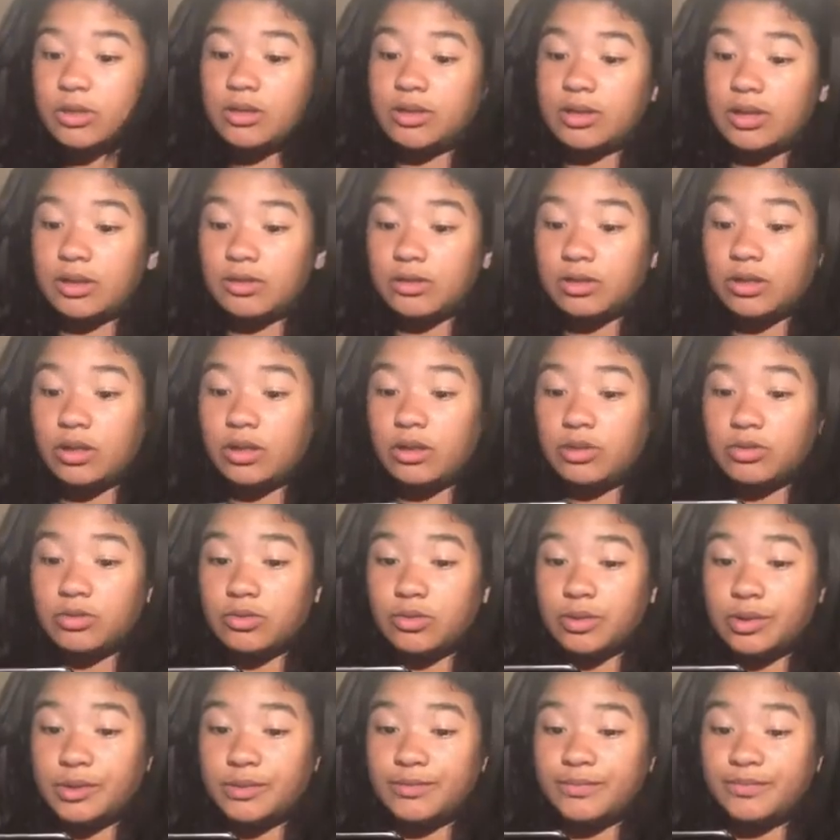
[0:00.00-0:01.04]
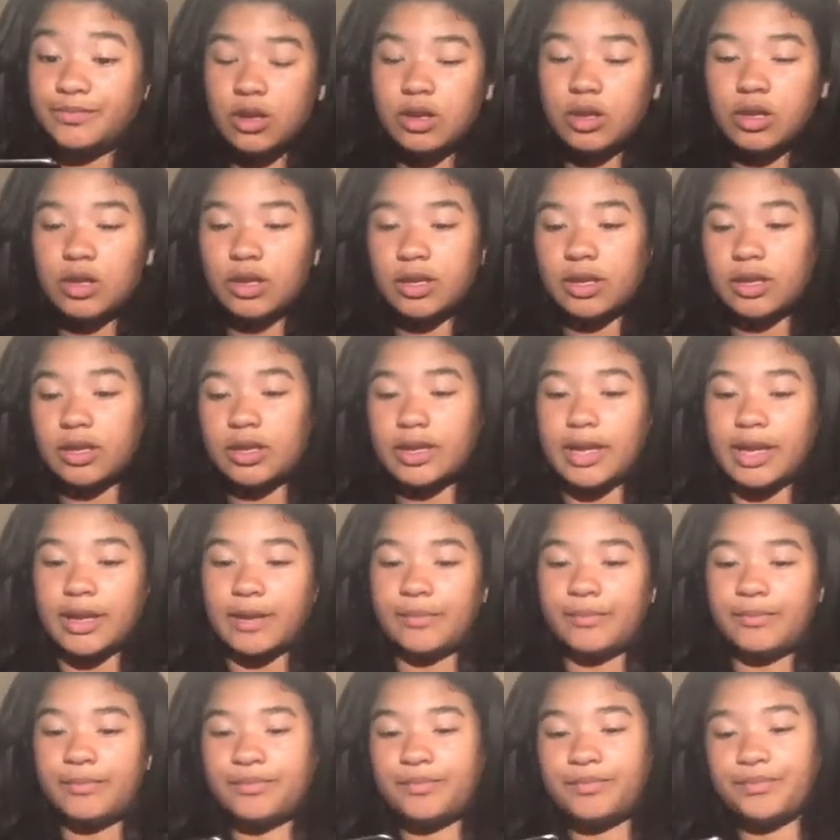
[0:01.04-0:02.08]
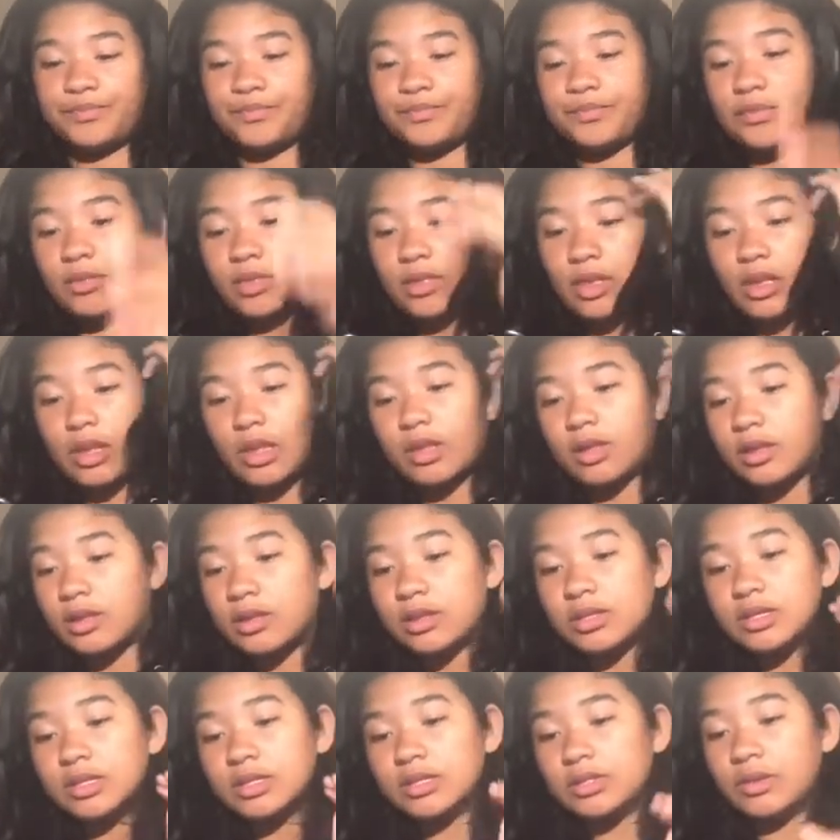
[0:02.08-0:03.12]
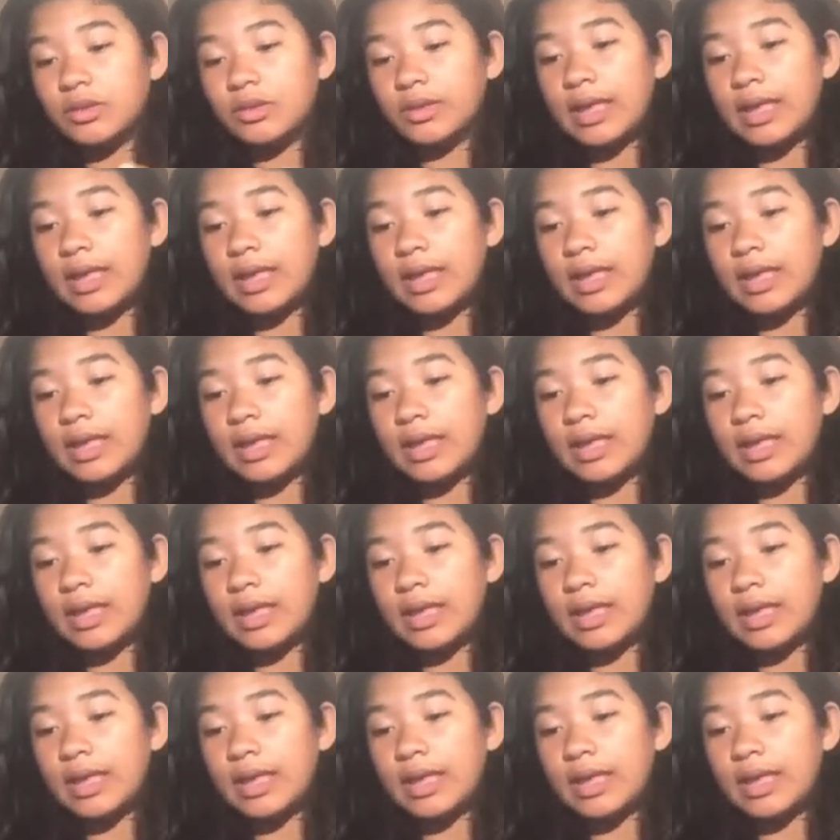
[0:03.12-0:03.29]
That was close one. Okay. So